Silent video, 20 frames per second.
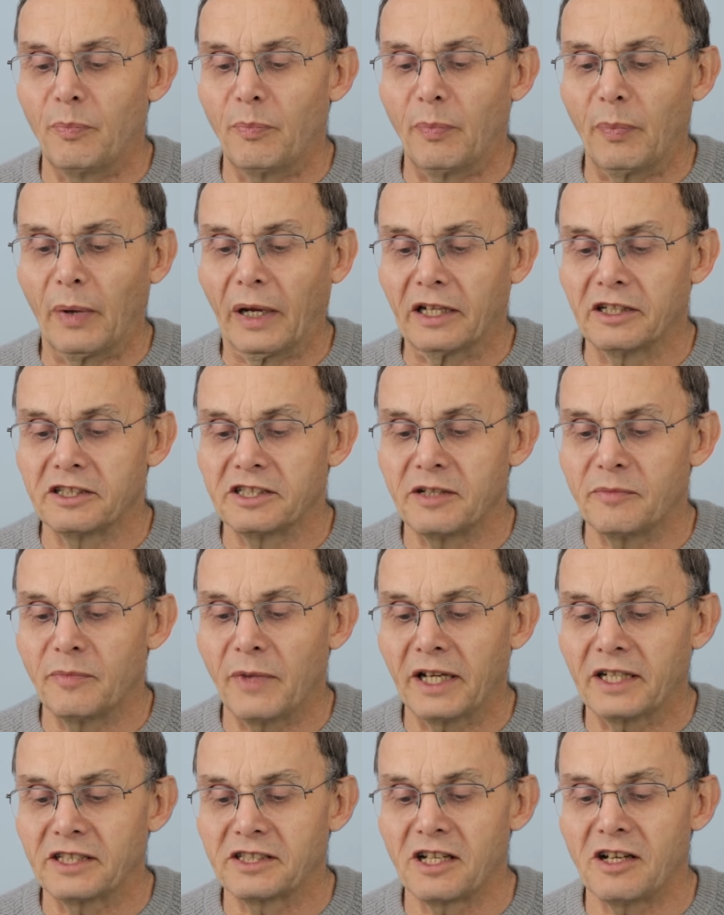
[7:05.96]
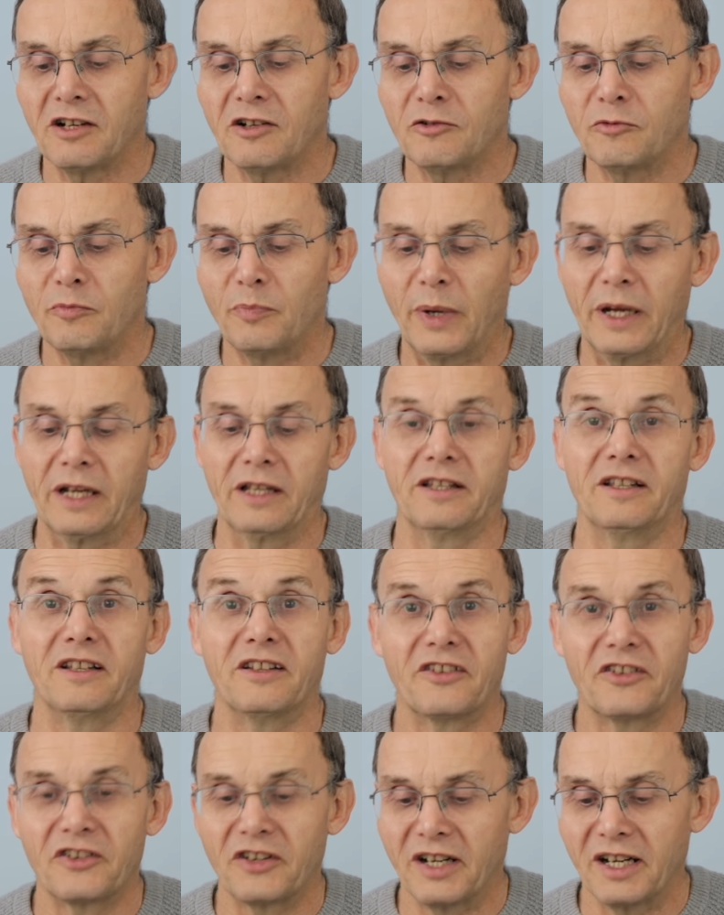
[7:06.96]
because it makes a hole bigger than
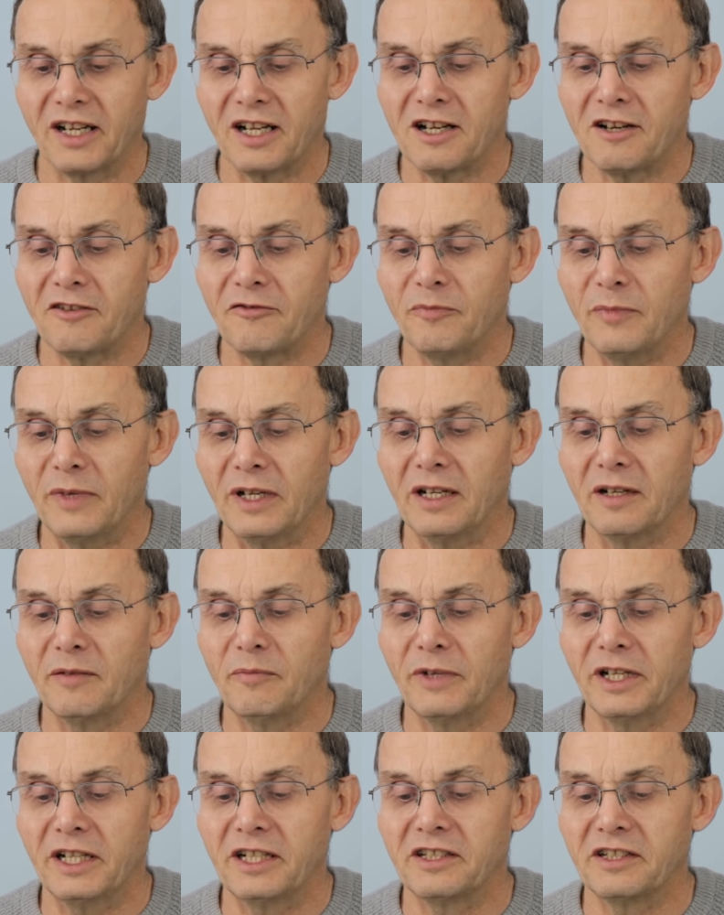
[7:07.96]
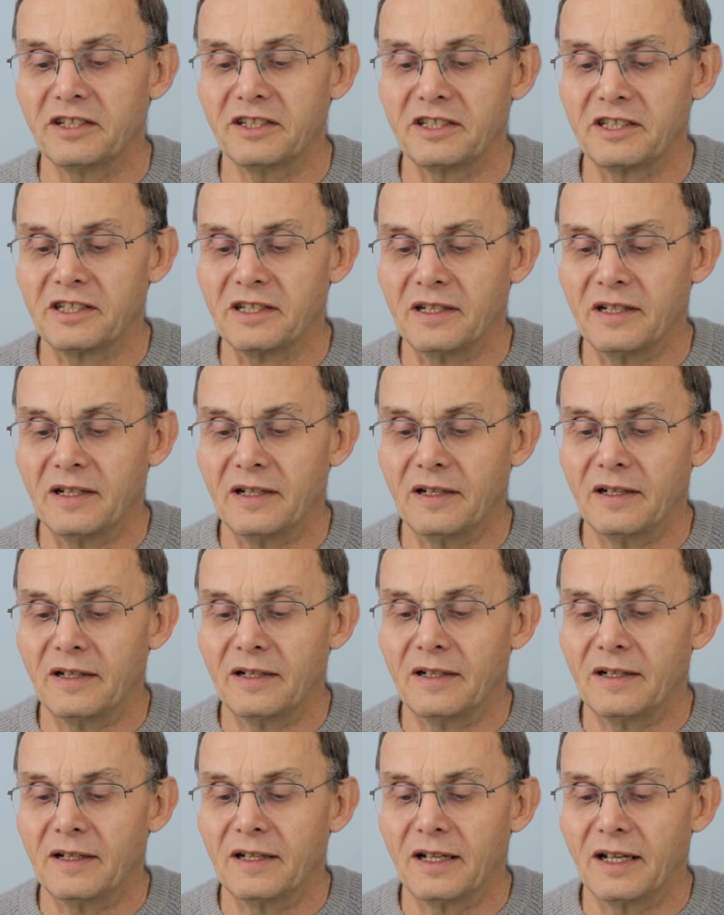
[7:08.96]
3.5 millimeters,
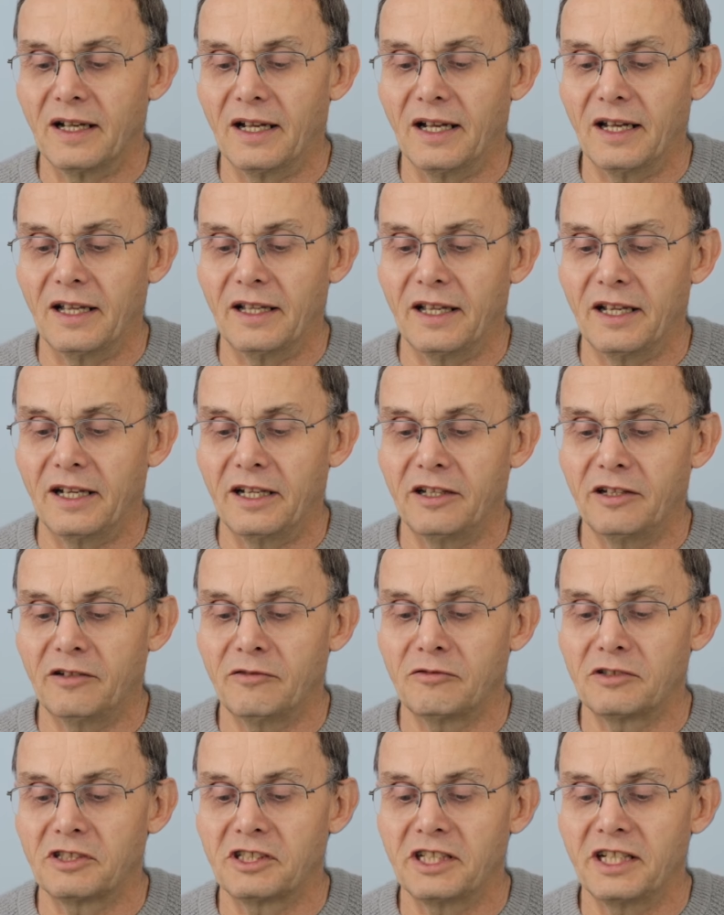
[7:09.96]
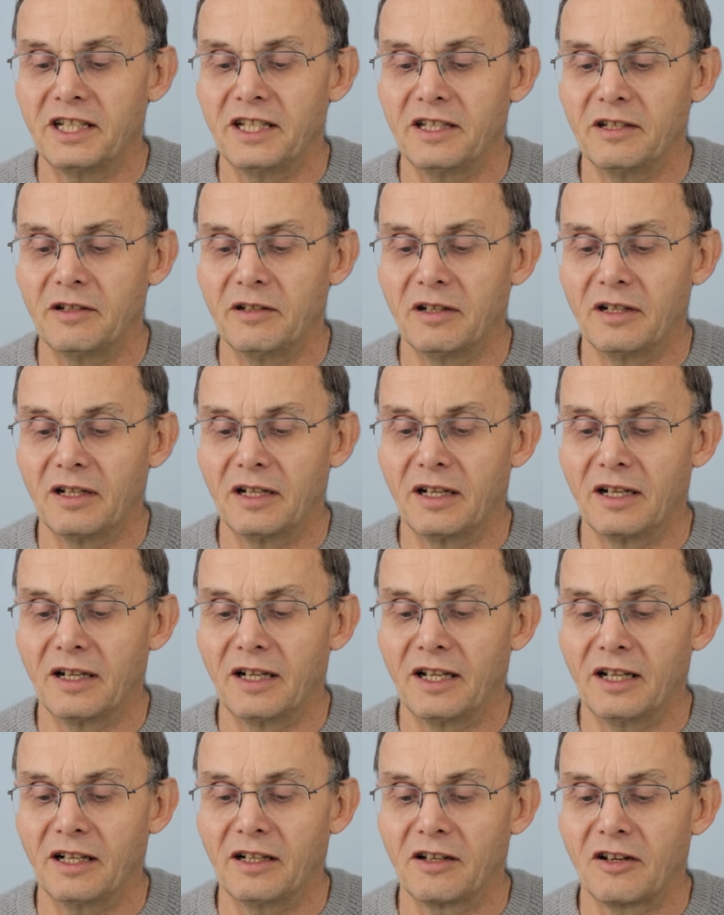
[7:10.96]
and then you'll see the
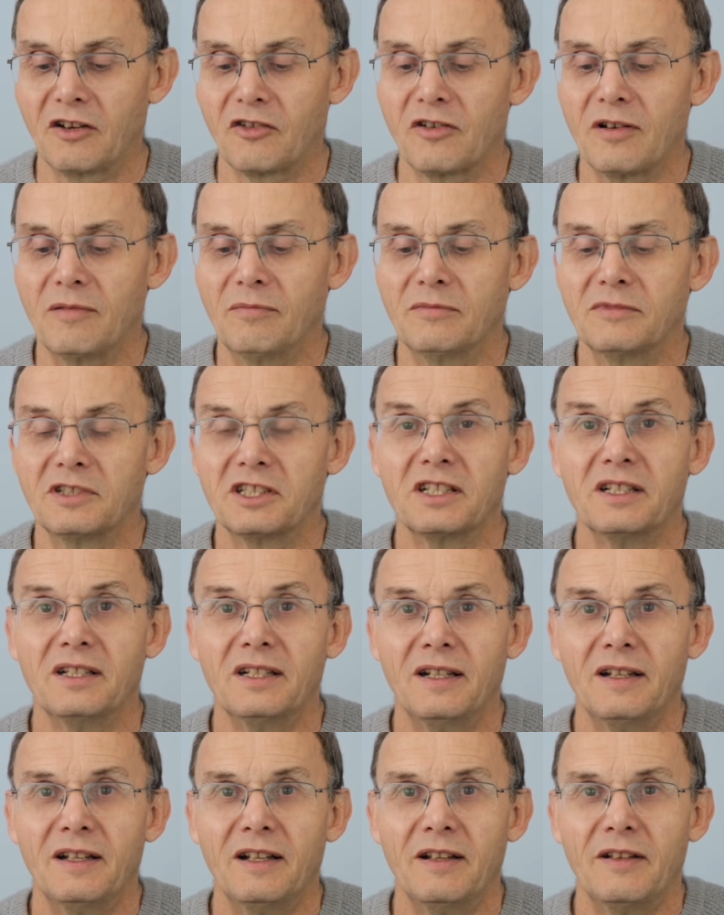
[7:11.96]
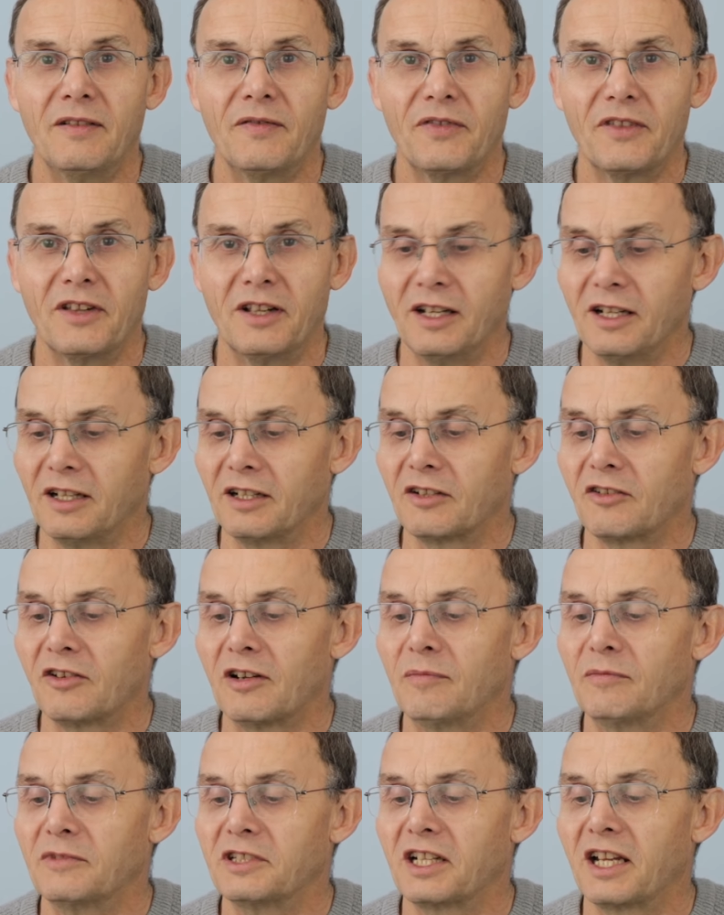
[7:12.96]
little crumbs. The little
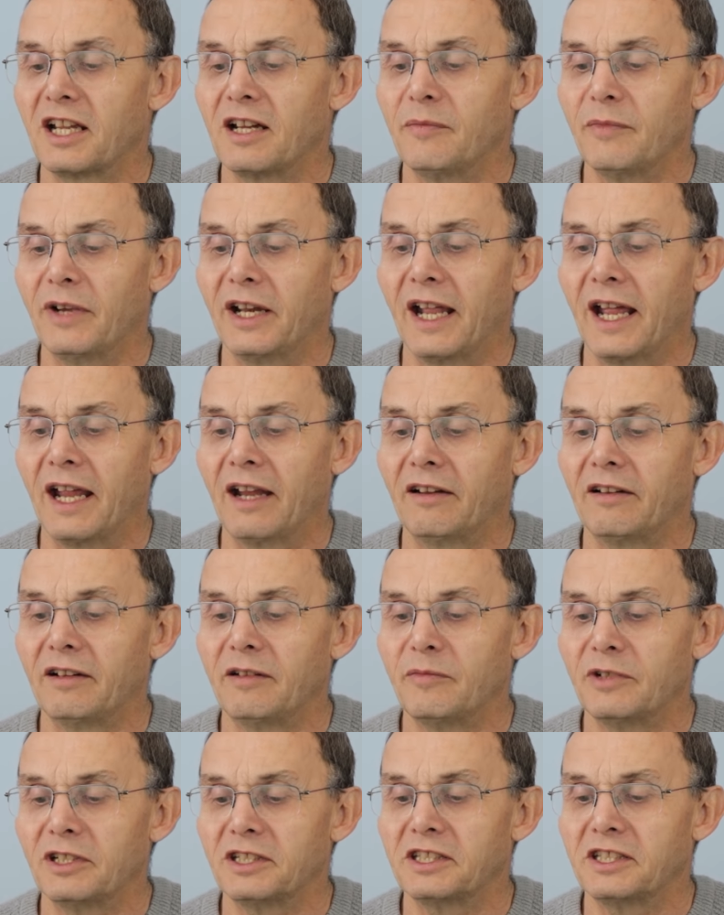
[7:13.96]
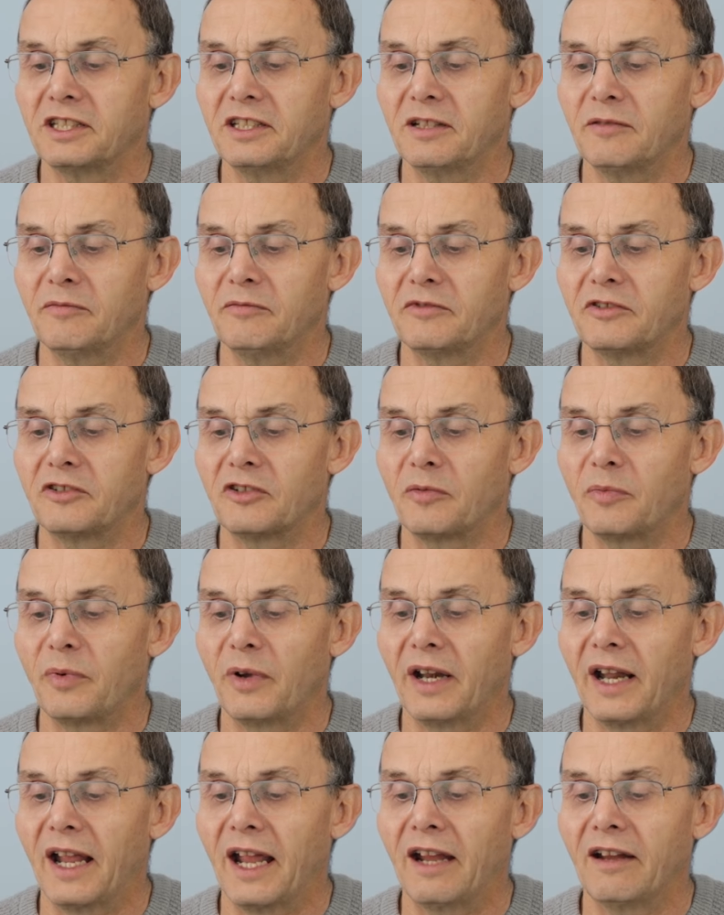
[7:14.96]
crumbs are coming out. You might see them
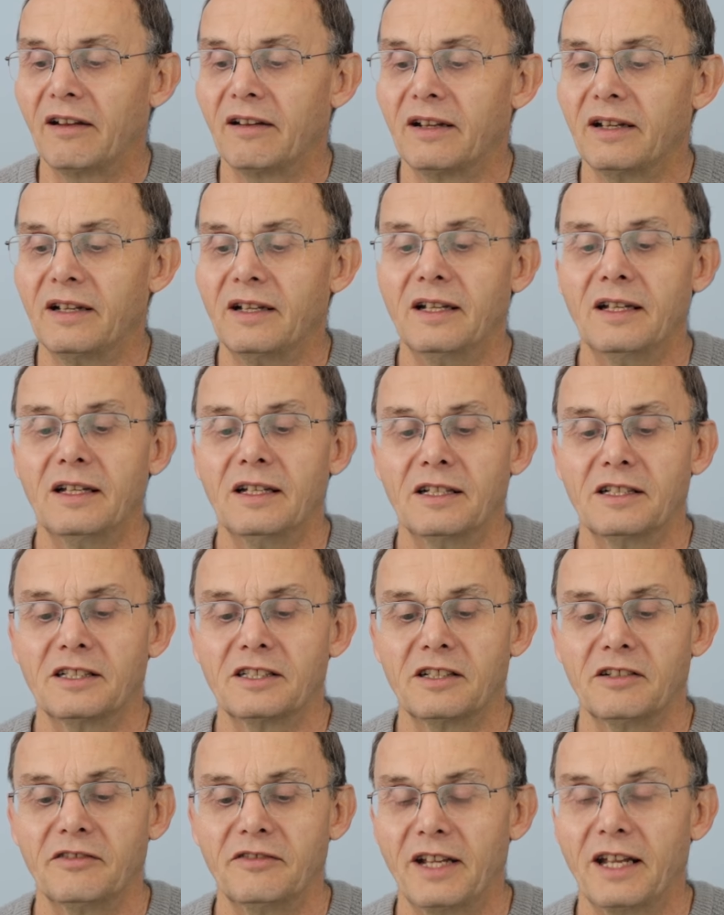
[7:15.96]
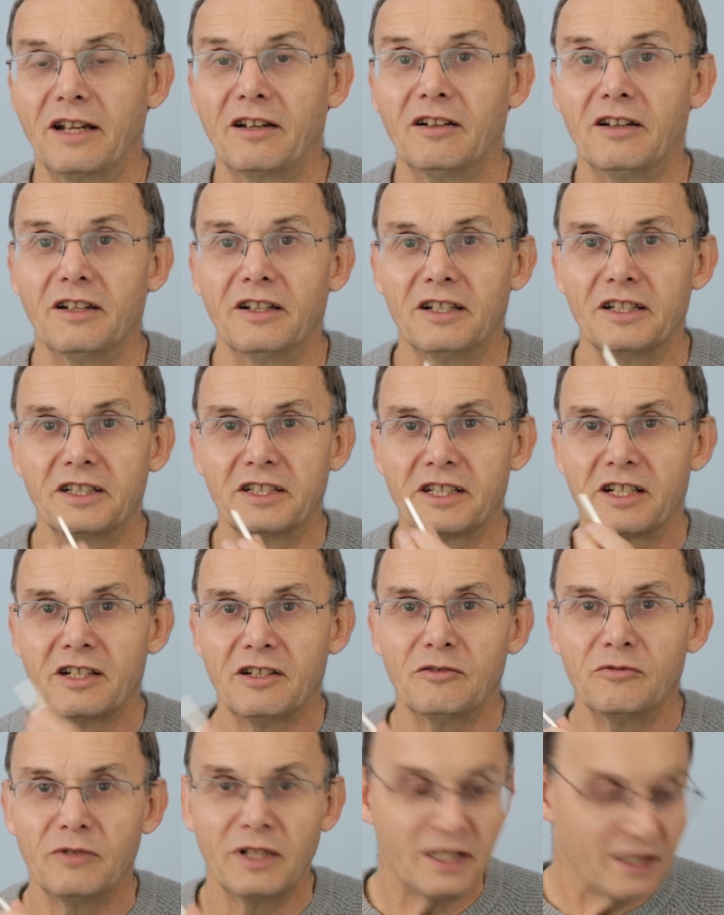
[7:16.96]
dropping out. So I've now got a nice
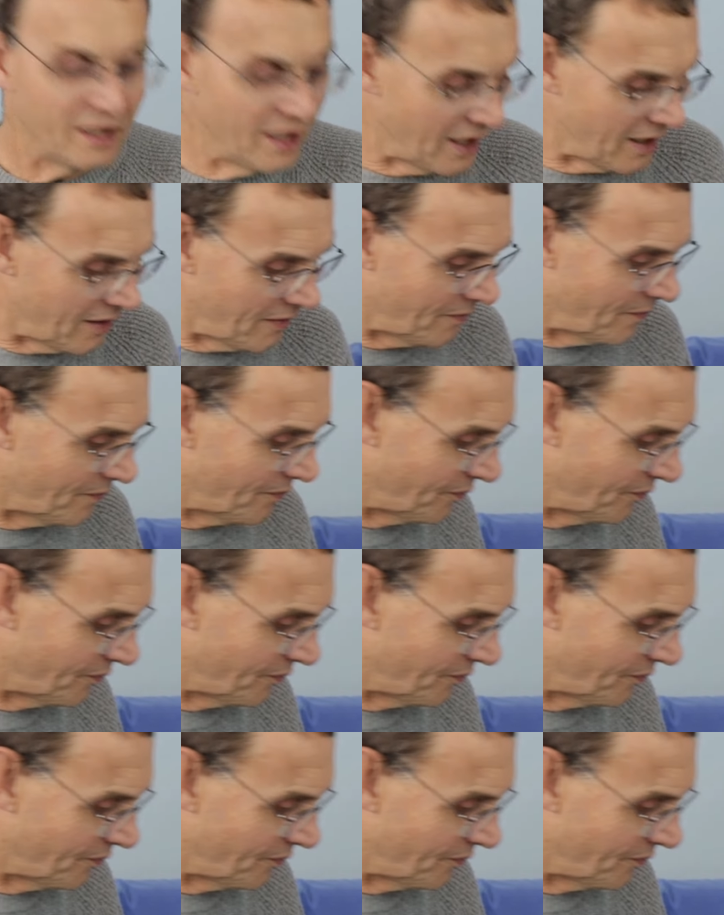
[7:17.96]
hole in there.